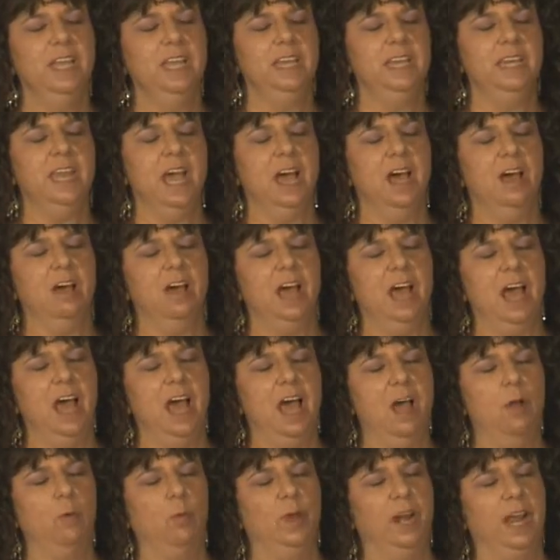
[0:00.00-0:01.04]
Now,
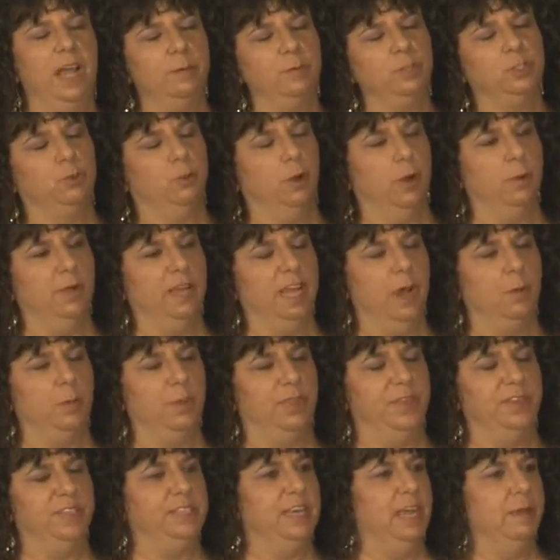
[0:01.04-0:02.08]
when I was growing up
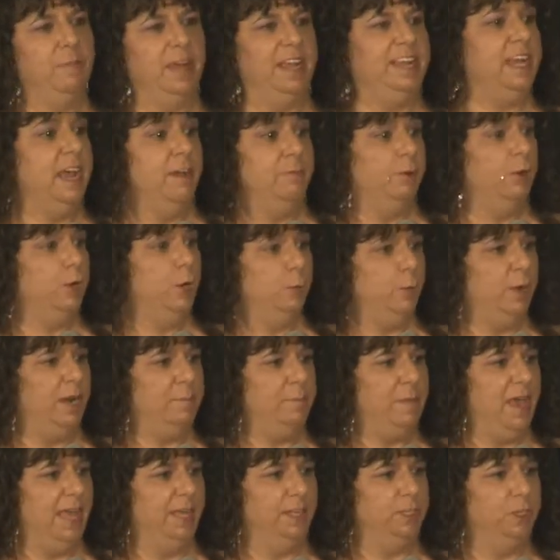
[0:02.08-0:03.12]
with this name, I never knew what it
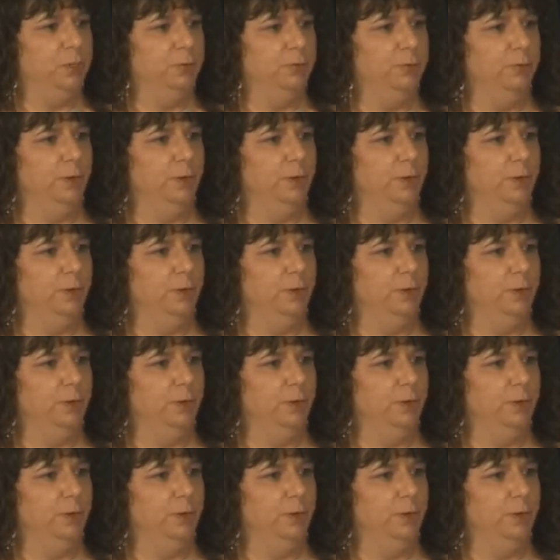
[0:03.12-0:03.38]
meant.